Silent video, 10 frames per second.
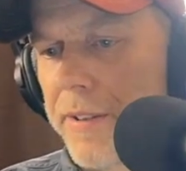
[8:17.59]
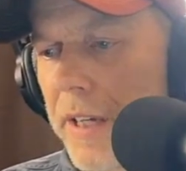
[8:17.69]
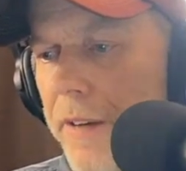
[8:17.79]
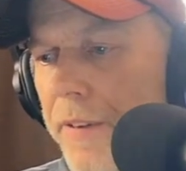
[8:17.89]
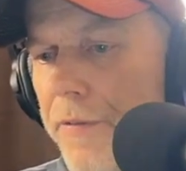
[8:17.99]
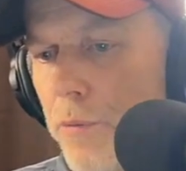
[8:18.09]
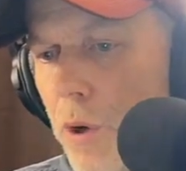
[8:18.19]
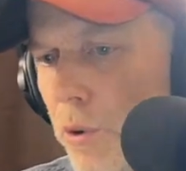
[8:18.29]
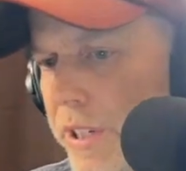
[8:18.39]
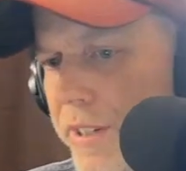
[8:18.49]
Like if, if a
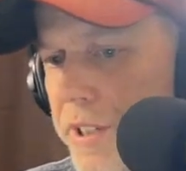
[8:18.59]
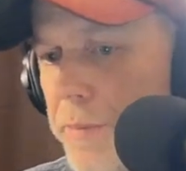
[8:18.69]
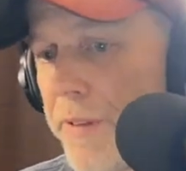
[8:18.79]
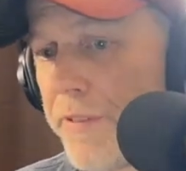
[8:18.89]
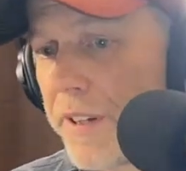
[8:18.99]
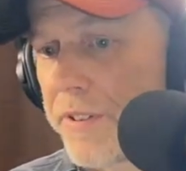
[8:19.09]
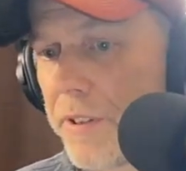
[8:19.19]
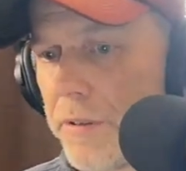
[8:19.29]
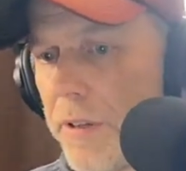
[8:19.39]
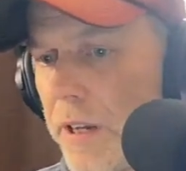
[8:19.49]
road needs to be fixed
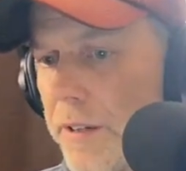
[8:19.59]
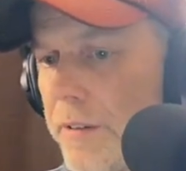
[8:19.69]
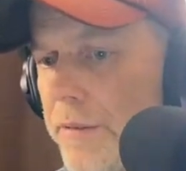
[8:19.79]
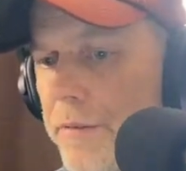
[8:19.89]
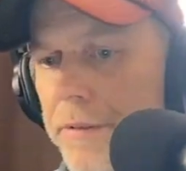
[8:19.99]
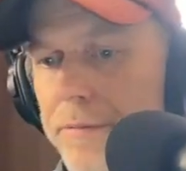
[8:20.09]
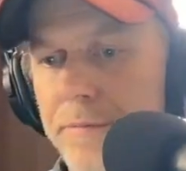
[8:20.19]
and and